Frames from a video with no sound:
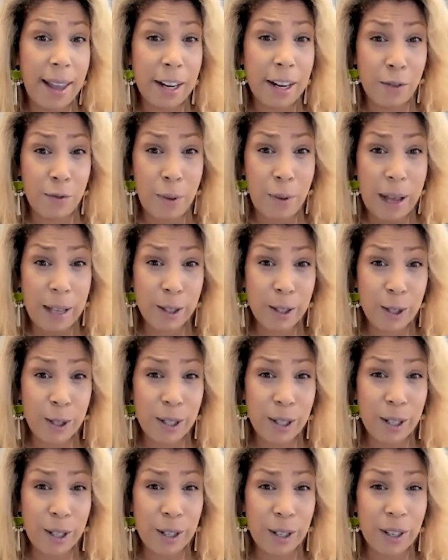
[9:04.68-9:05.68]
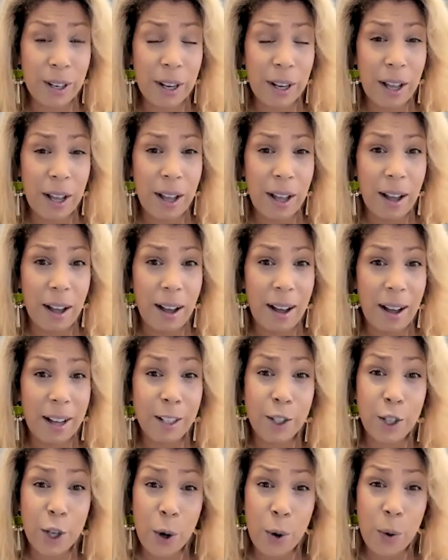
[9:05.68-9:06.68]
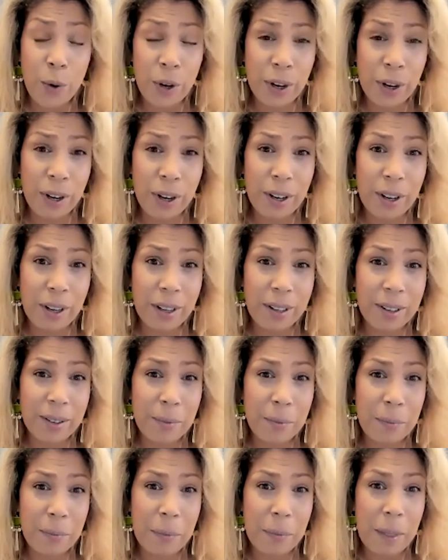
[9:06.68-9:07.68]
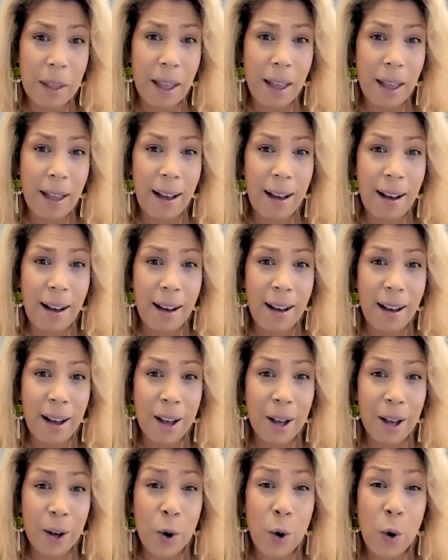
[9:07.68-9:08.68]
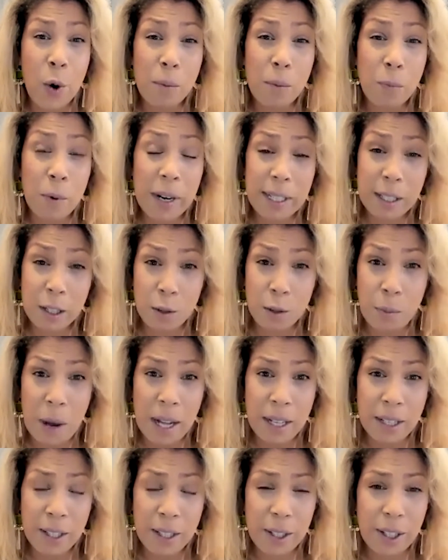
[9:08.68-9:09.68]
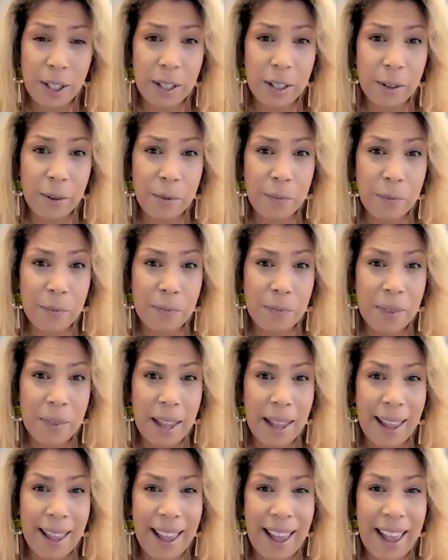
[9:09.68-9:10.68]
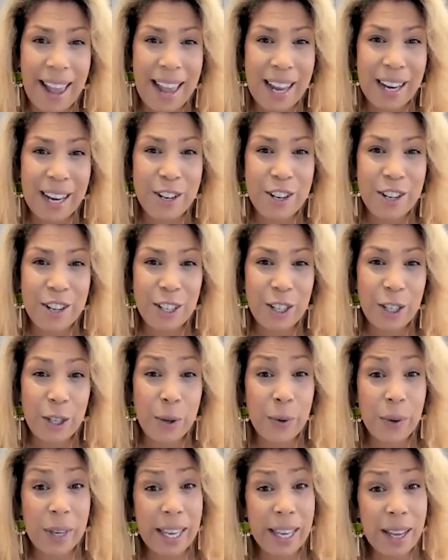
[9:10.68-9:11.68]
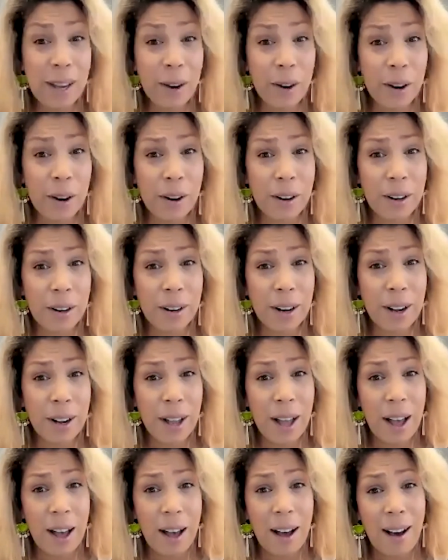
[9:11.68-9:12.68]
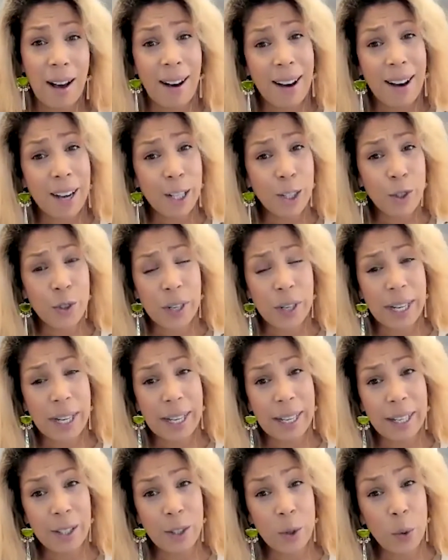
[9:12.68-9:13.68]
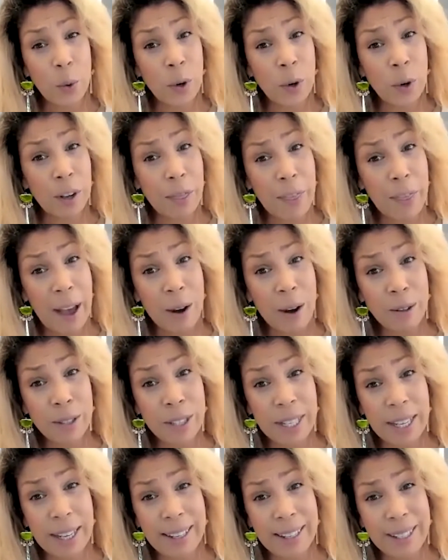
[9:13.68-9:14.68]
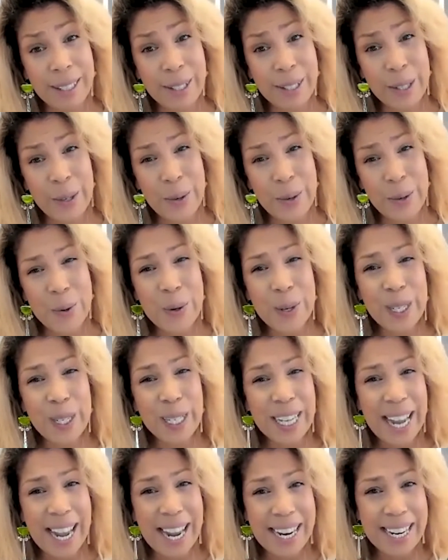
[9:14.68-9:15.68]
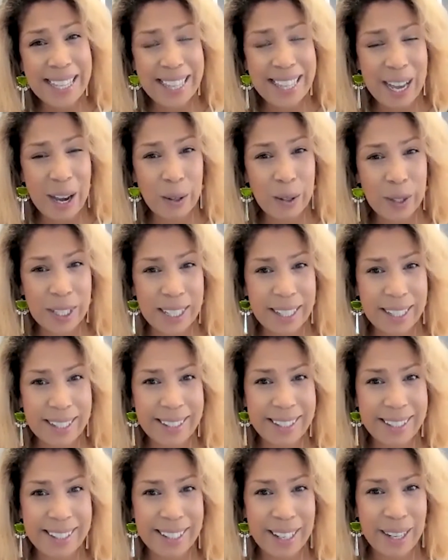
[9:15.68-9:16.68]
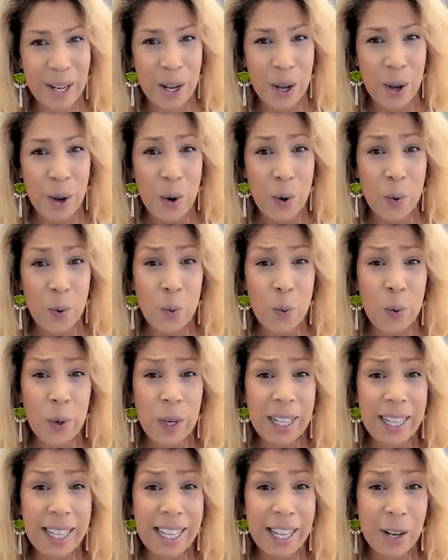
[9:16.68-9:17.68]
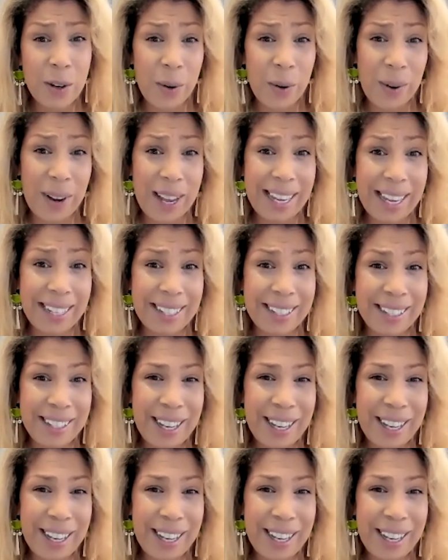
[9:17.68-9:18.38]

investor, a donor, a corporate sponsor, and you hear a hundred or a thousand or 10,000 really great,